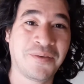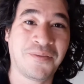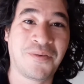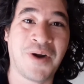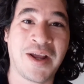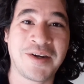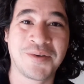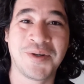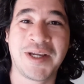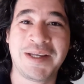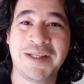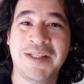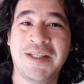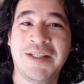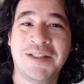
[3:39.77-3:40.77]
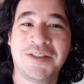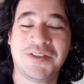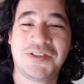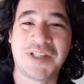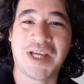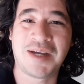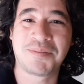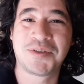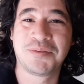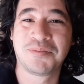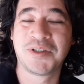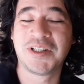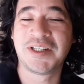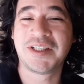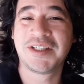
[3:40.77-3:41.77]
right away, zaps him
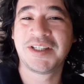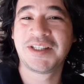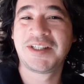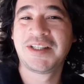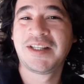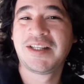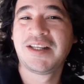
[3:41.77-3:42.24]
really good.